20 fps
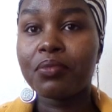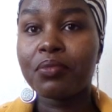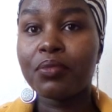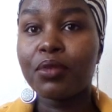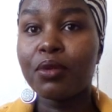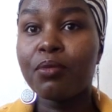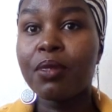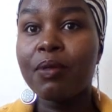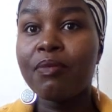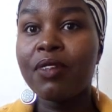
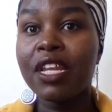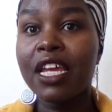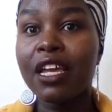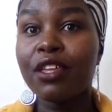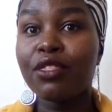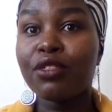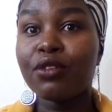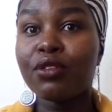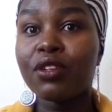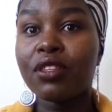probably
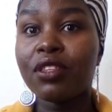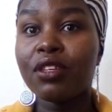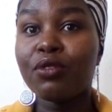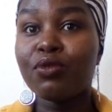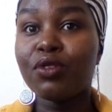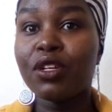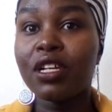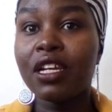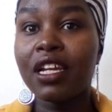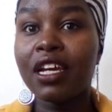I thought they
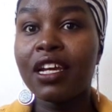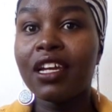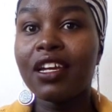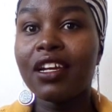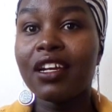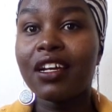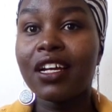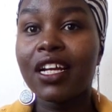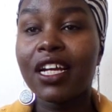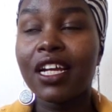would
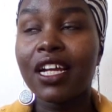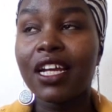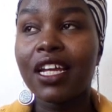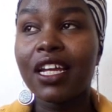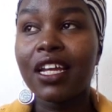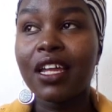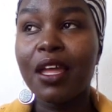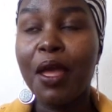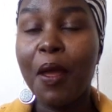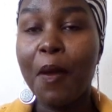like
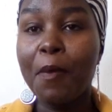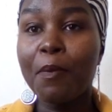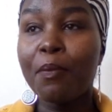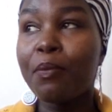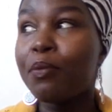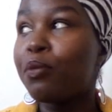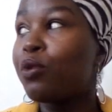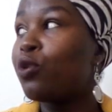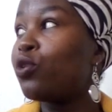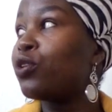
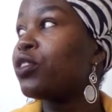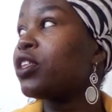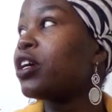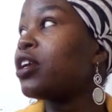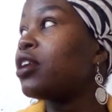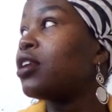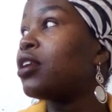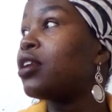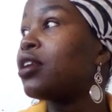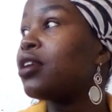more
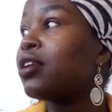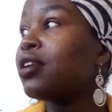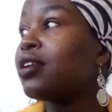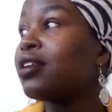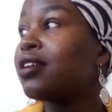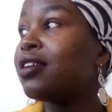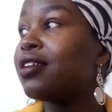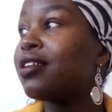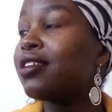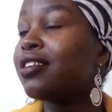than
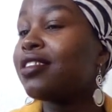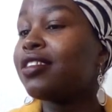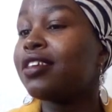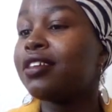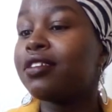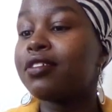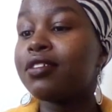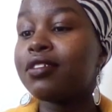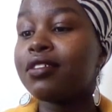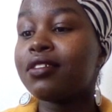
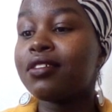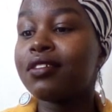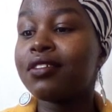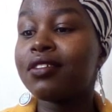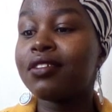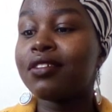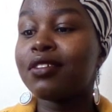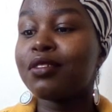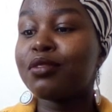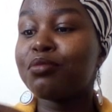this
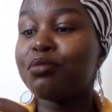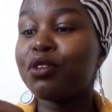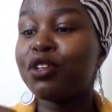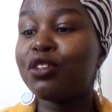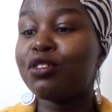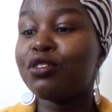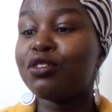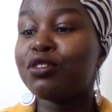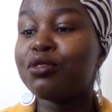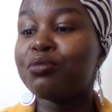small
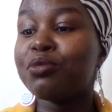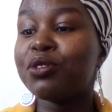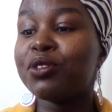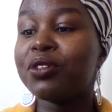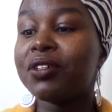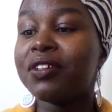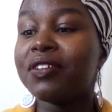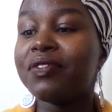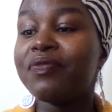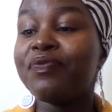
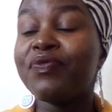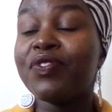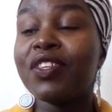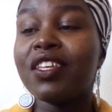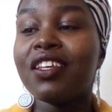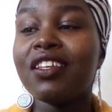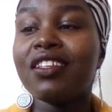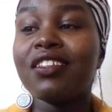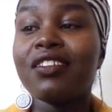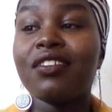notebook.
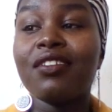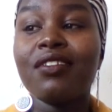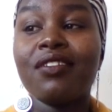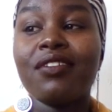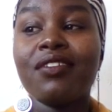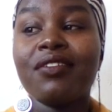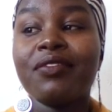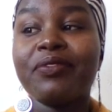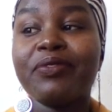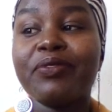So
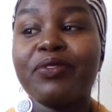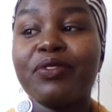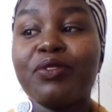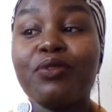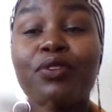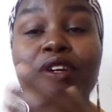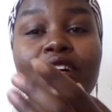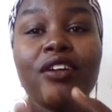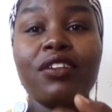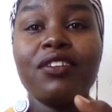
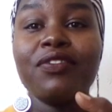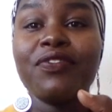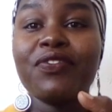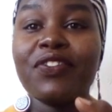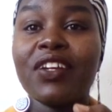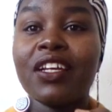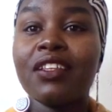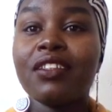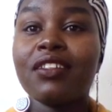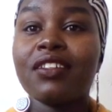we're all
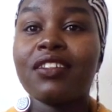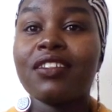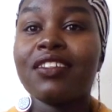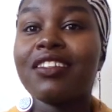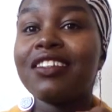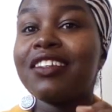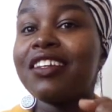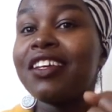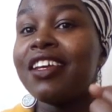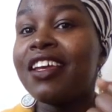friends,
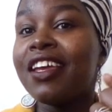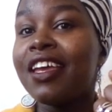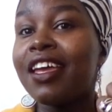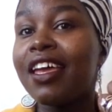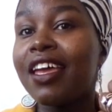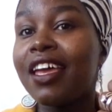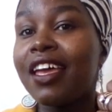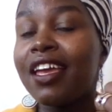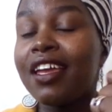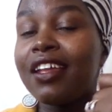
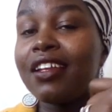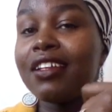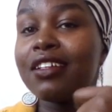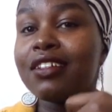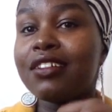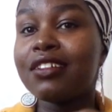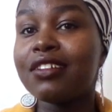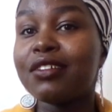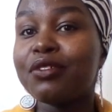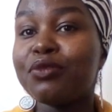
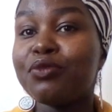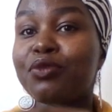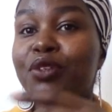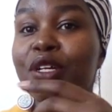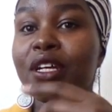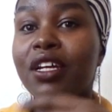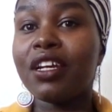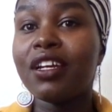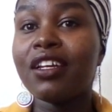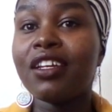and
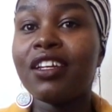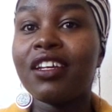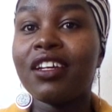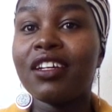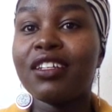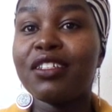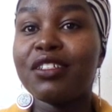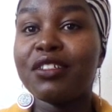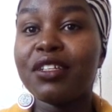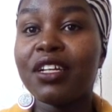we're
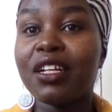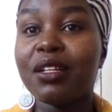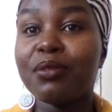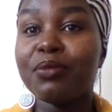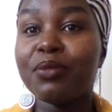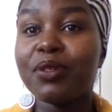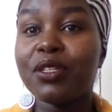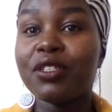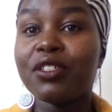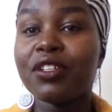here to help
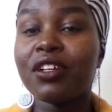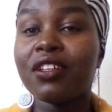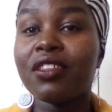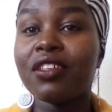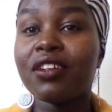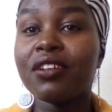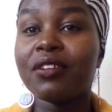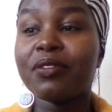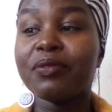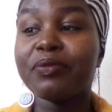each
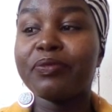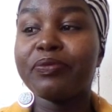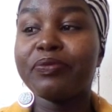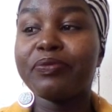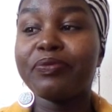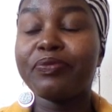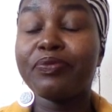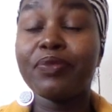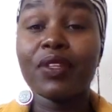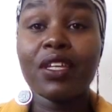other.
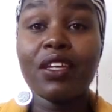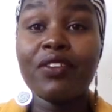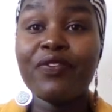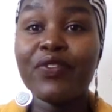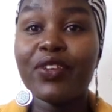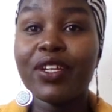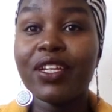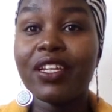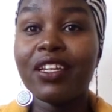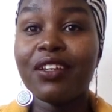
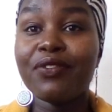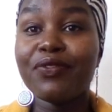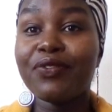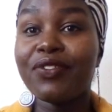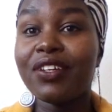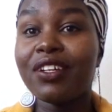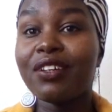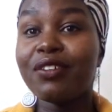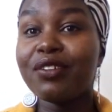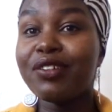Even if
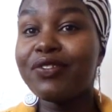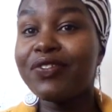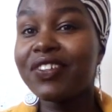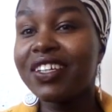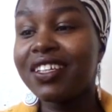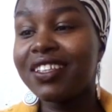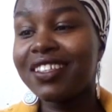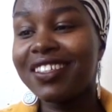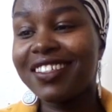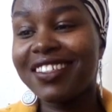we're not
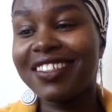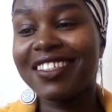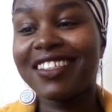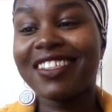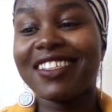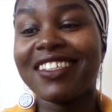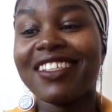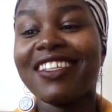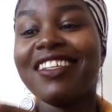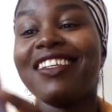friends,
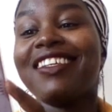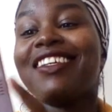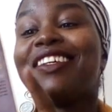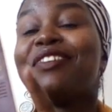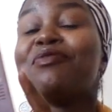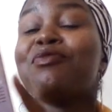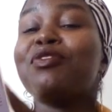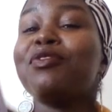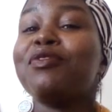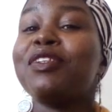
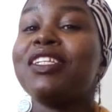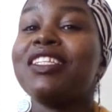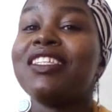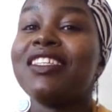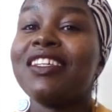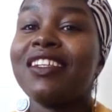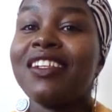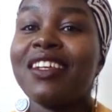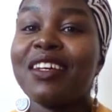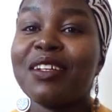we will
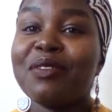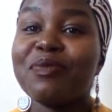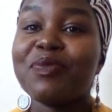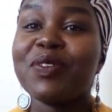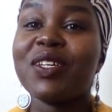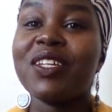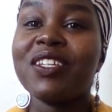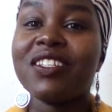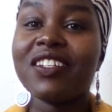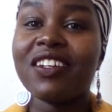still help
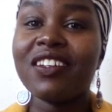each